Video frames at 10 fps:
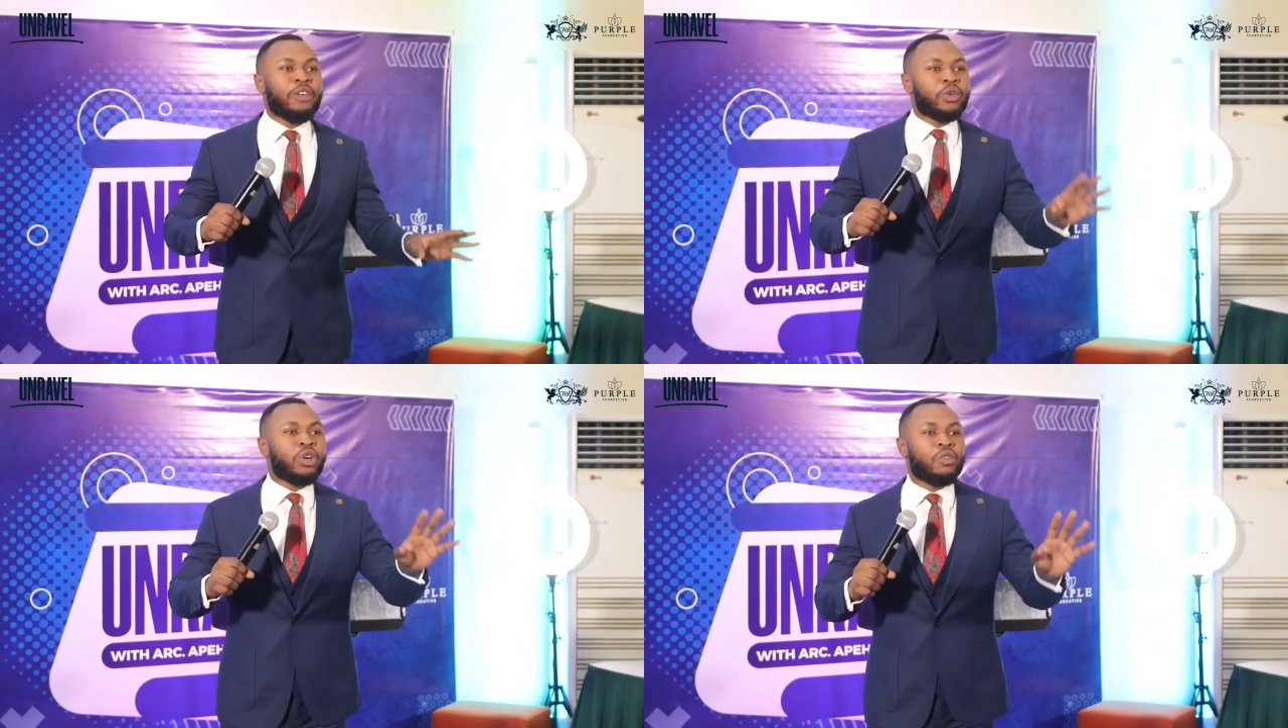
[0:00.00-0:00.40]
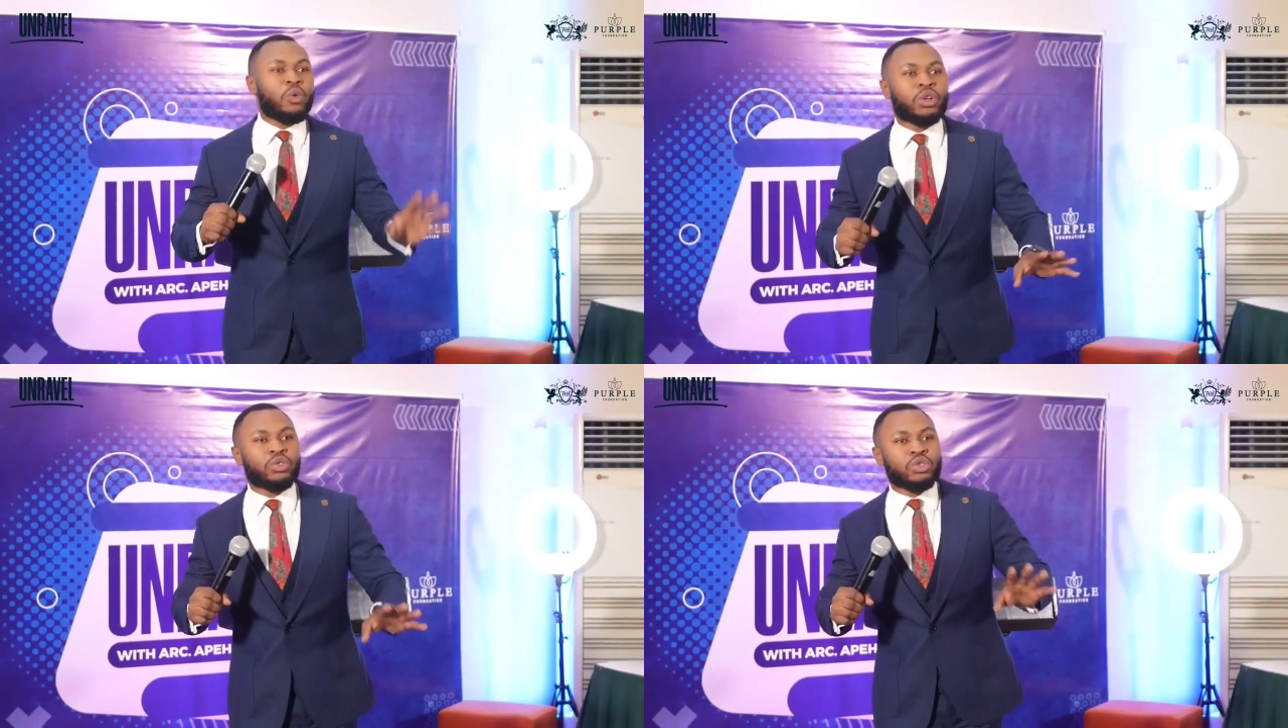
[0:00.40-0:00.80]
if you don't
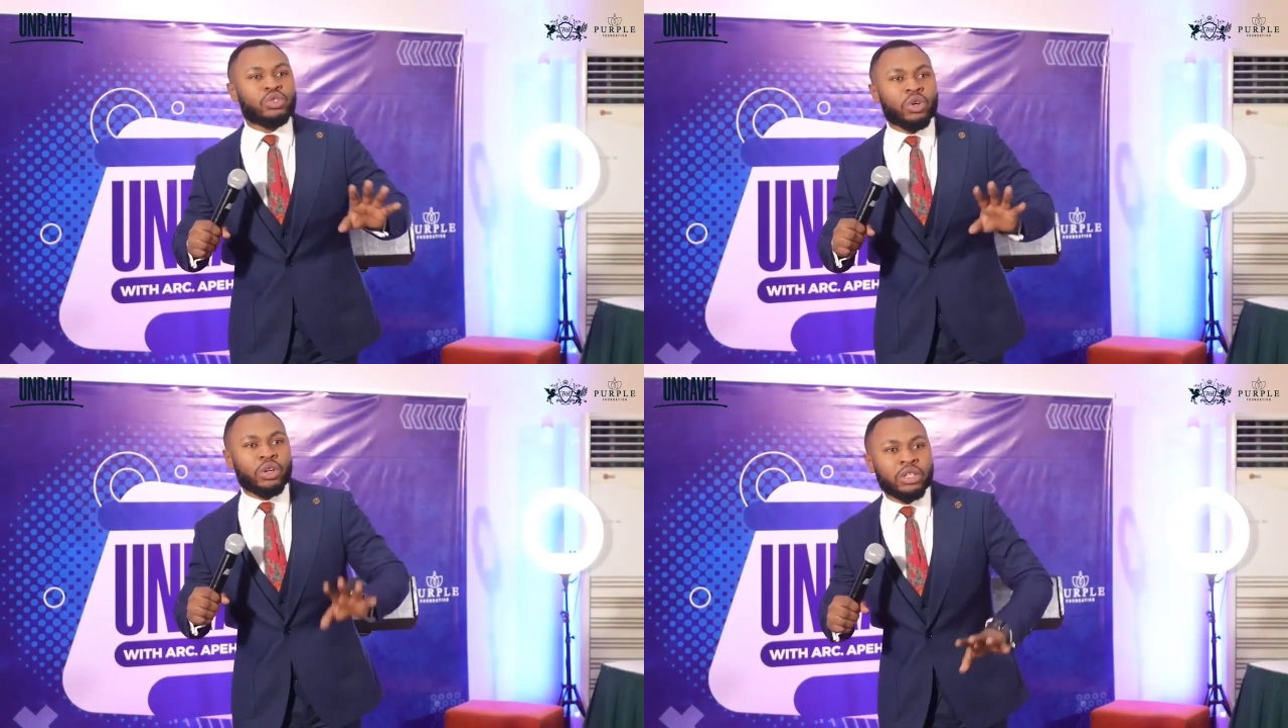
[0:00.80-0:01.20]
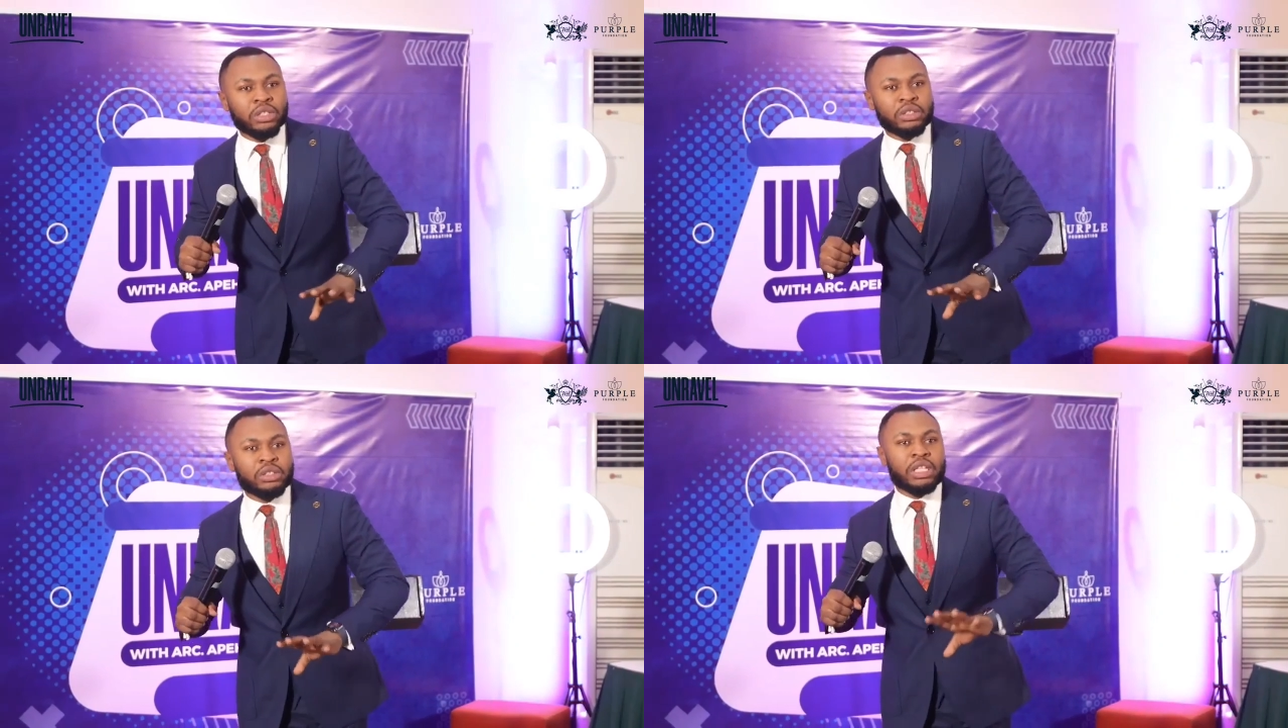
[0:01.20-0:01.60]
even want to
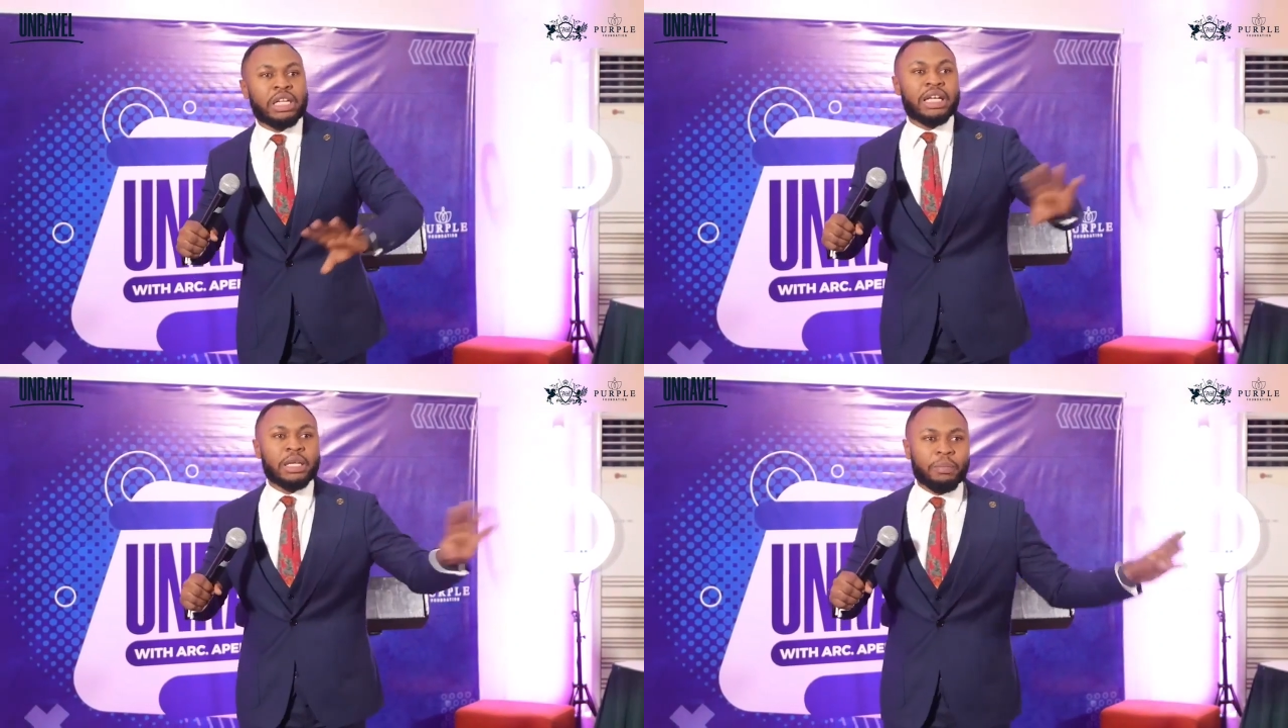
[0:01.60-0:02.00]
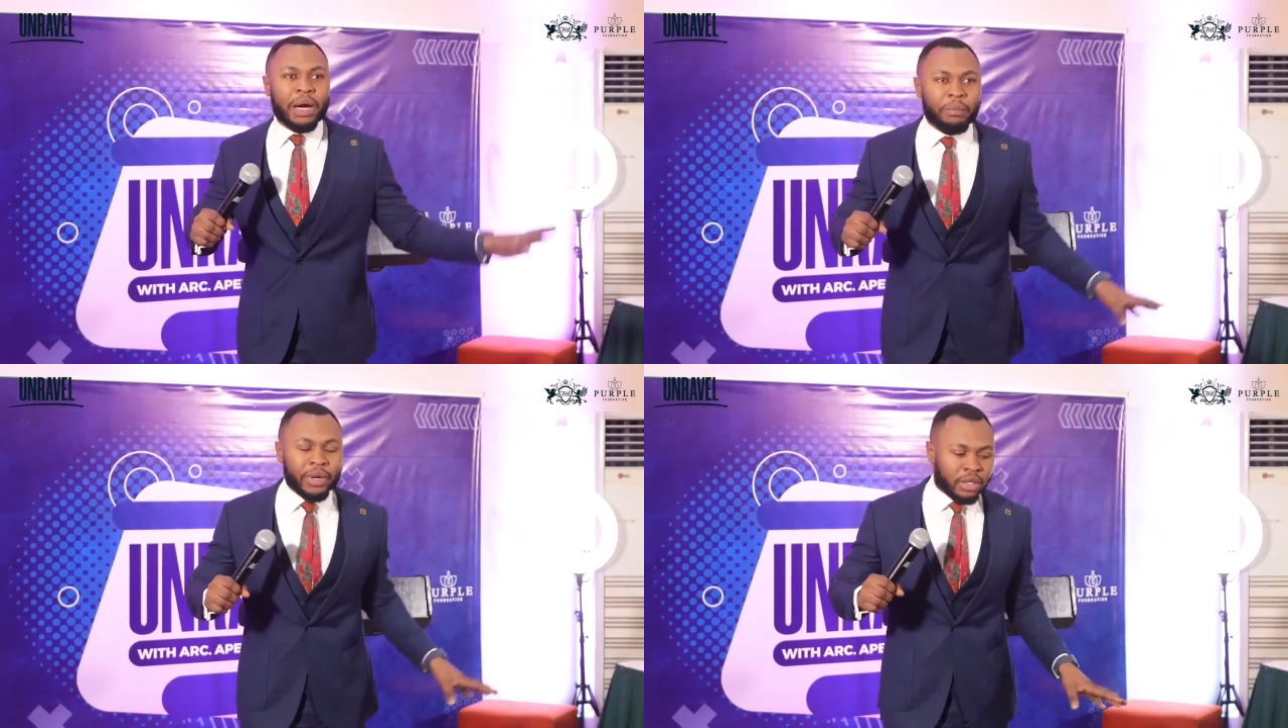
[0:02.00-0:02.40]
join a, a
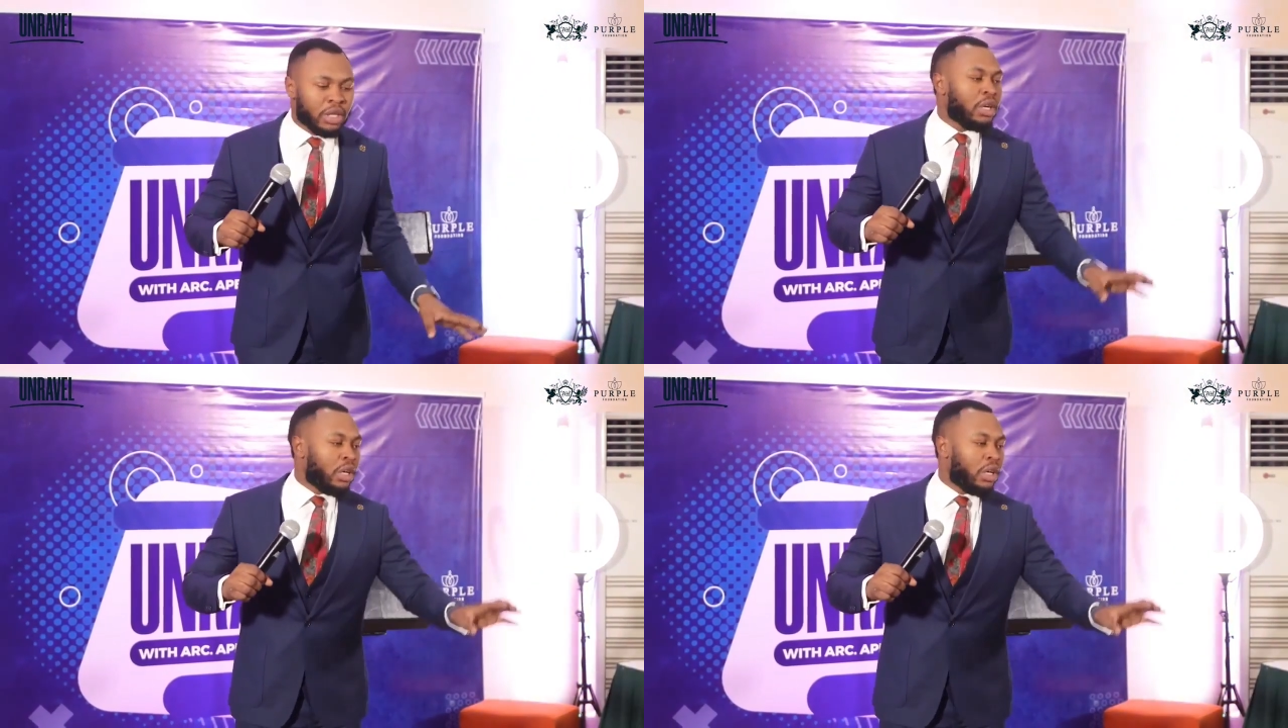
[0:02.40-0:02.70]
department,